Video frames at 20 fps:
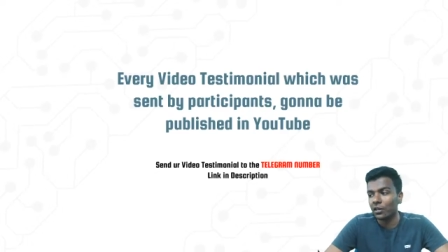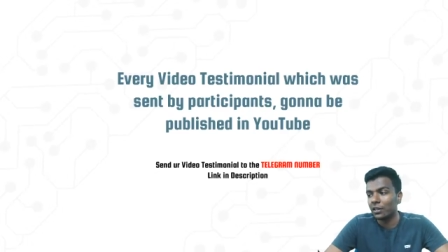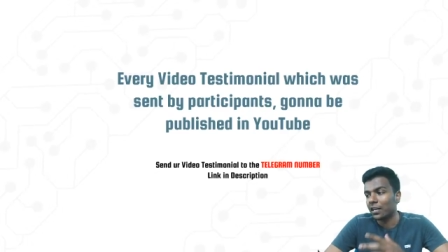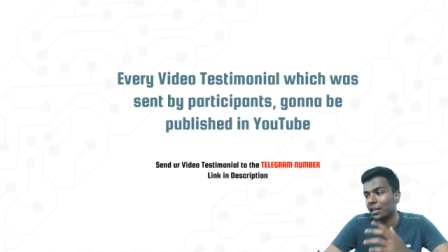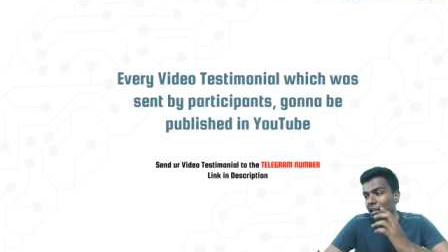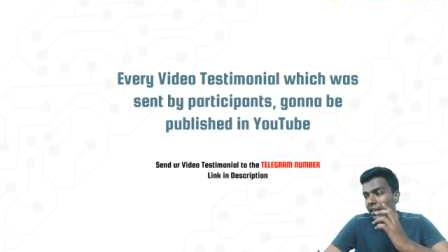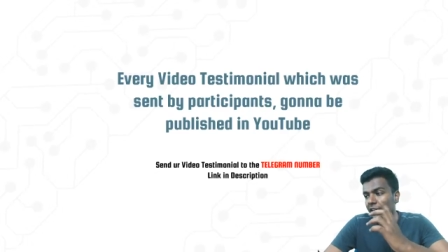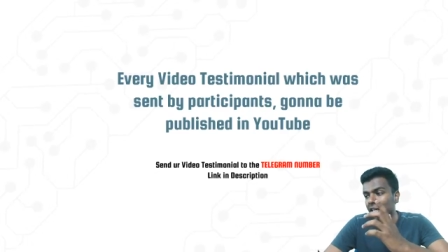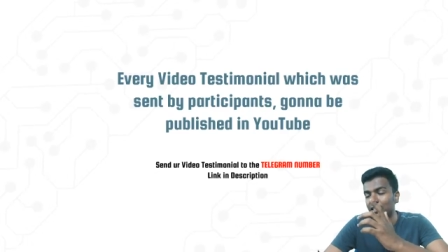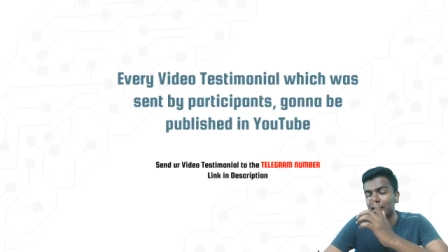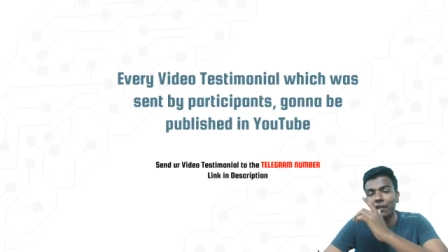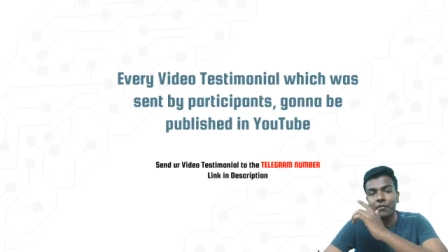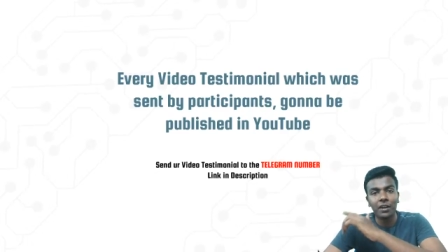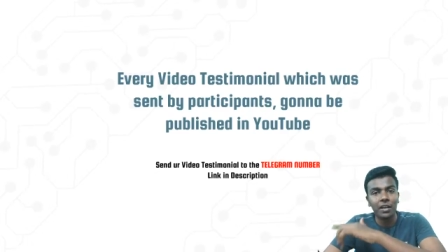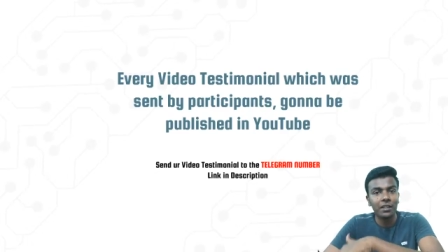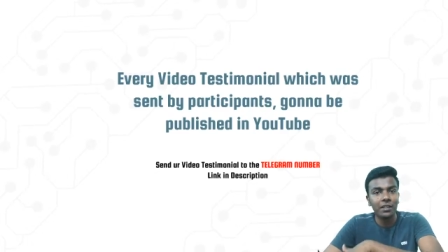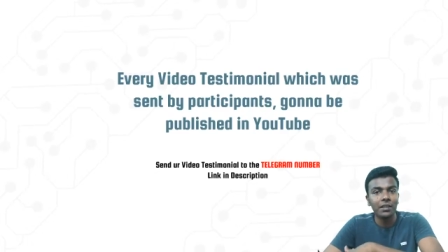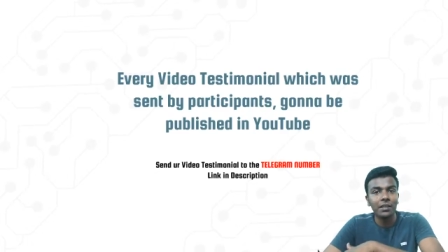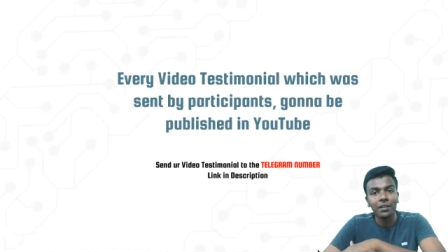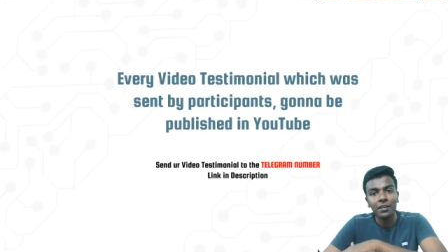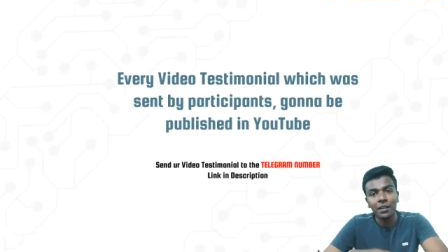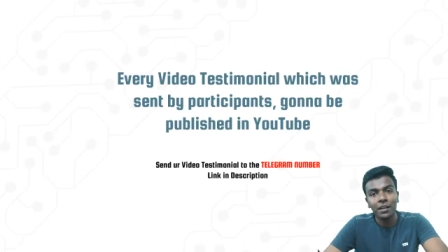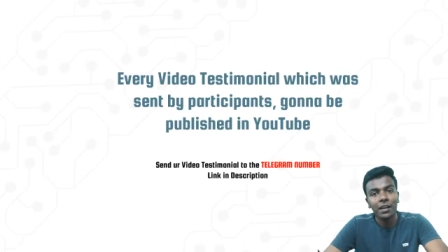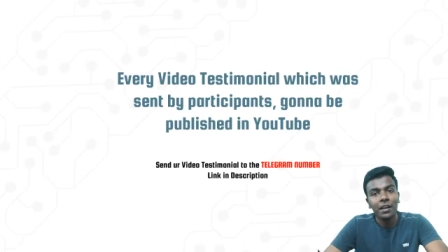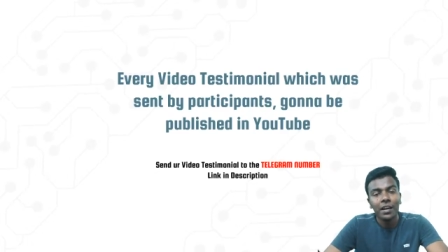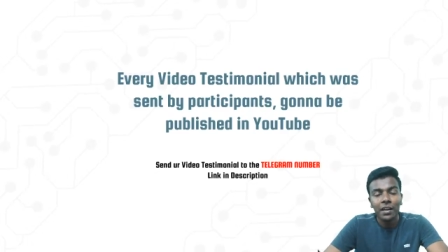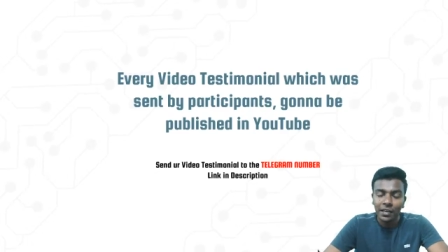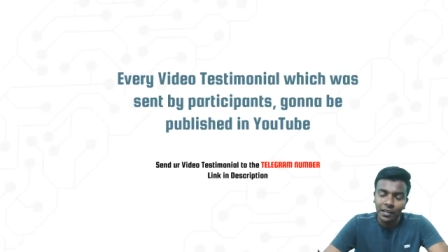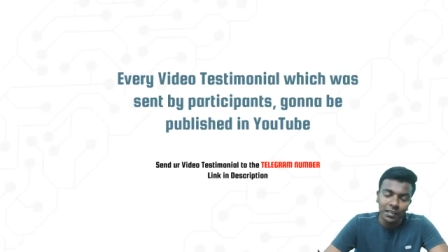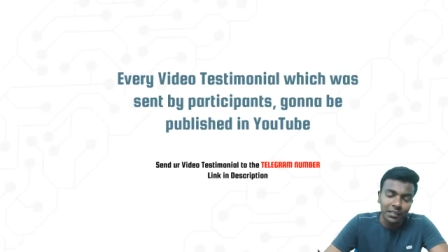The link is given in the
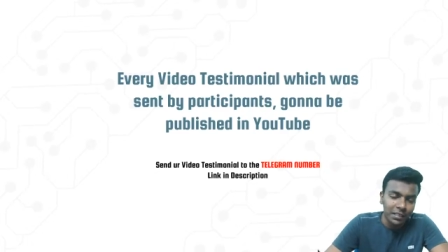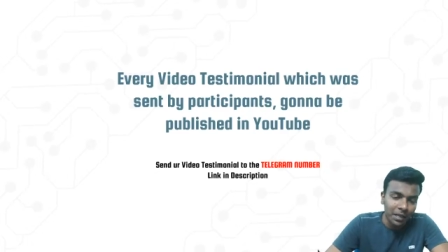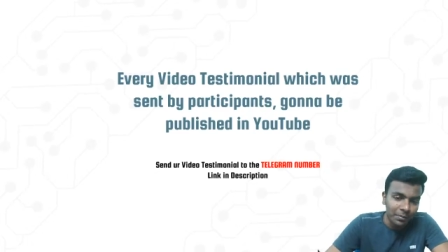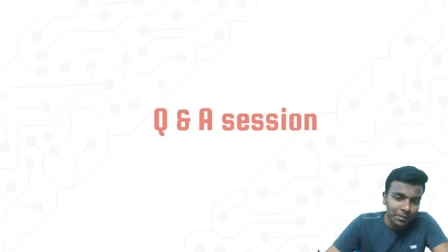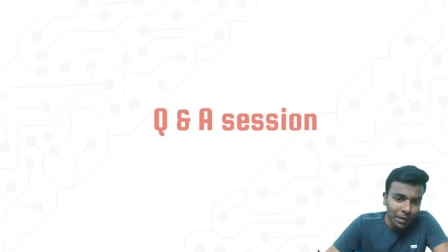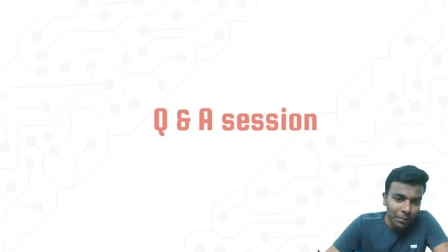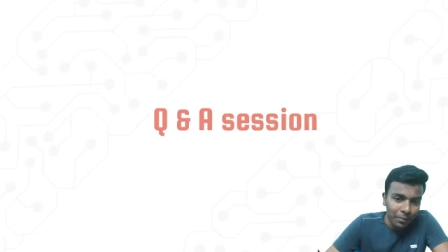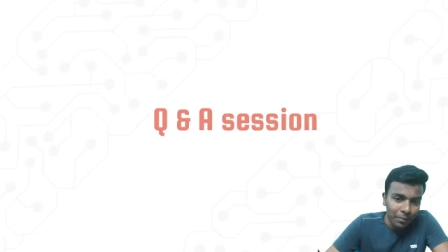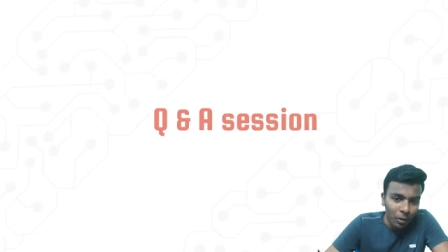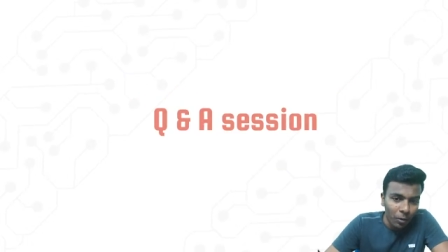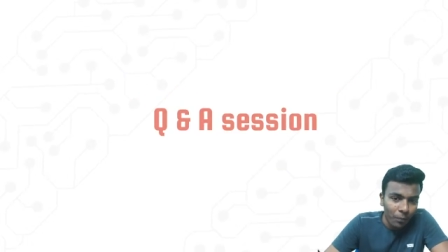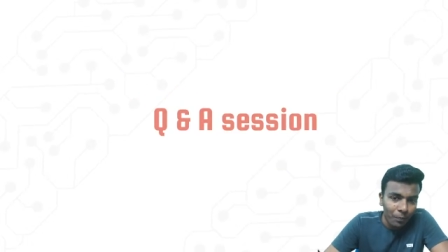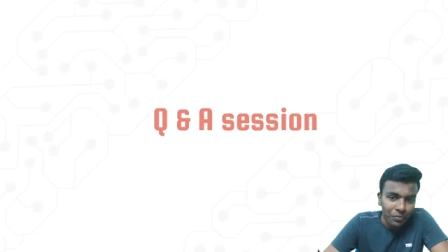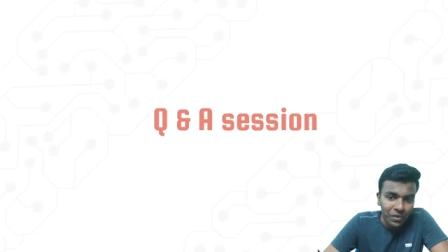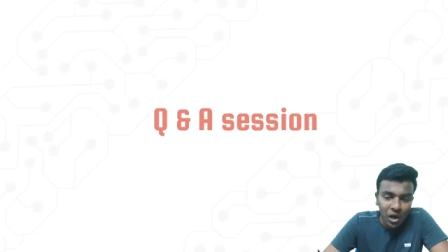description below.